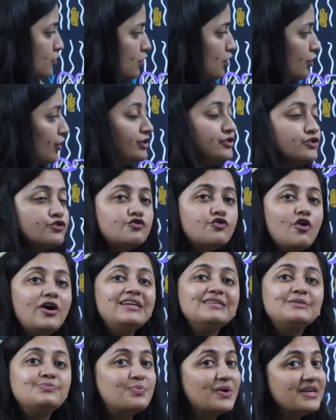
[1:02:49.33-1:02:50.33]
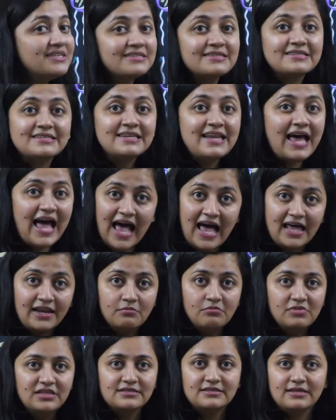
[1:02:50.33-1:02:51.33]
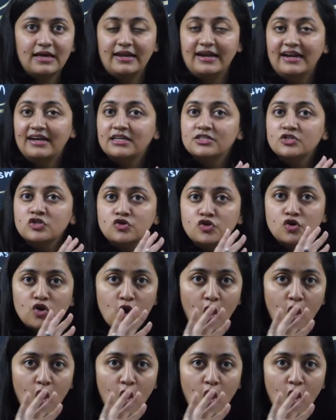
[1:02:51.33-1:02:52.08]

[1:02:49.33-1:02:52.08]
so cholesterol is present in animal cell it is